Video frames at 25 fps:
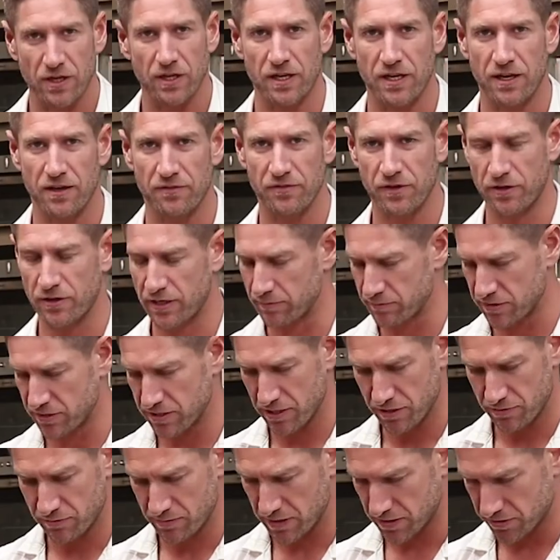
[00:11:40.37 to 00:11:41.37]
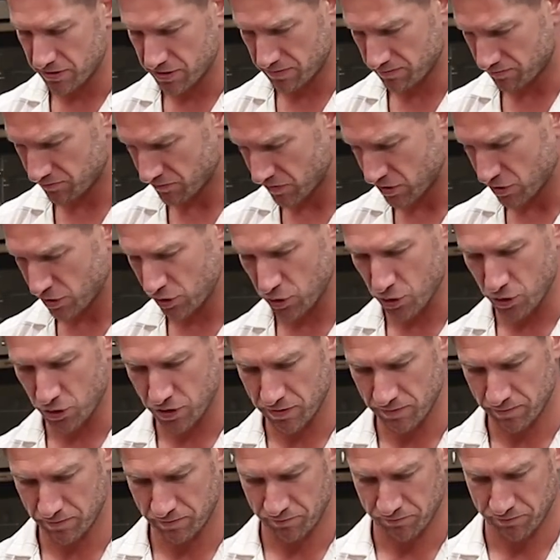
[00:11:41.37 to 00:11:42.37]
I love lime so much, it's good.
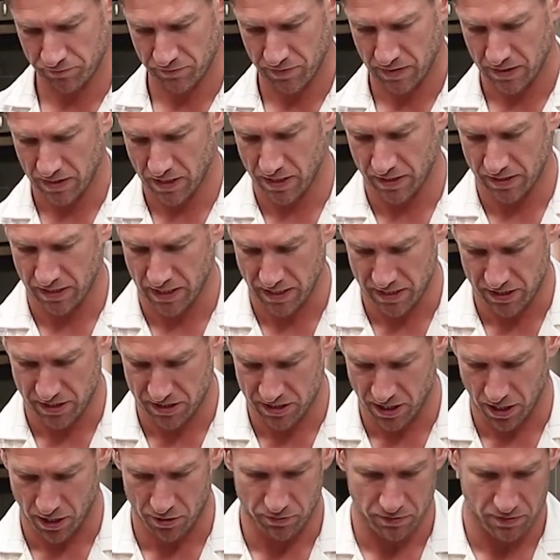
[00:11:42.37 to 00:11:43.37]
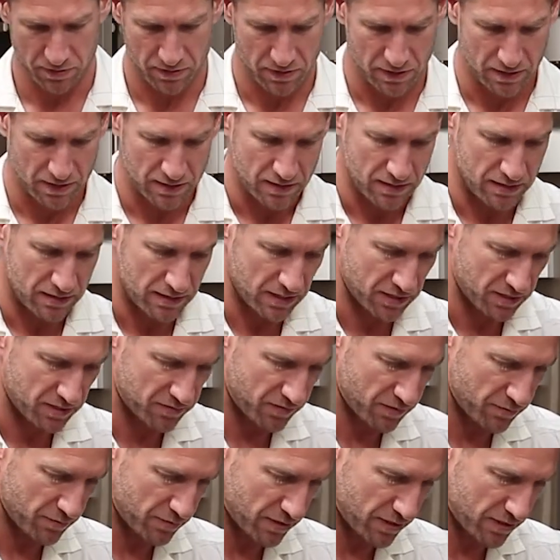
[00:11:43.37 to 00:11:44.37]
Okay, so next
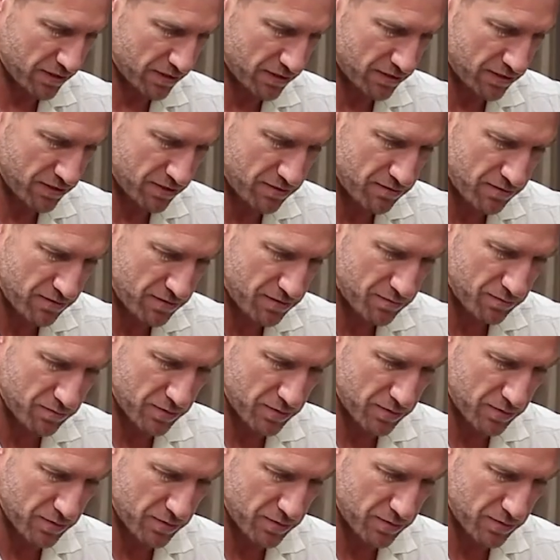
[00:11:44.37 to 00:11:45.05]
thing we're gonna do is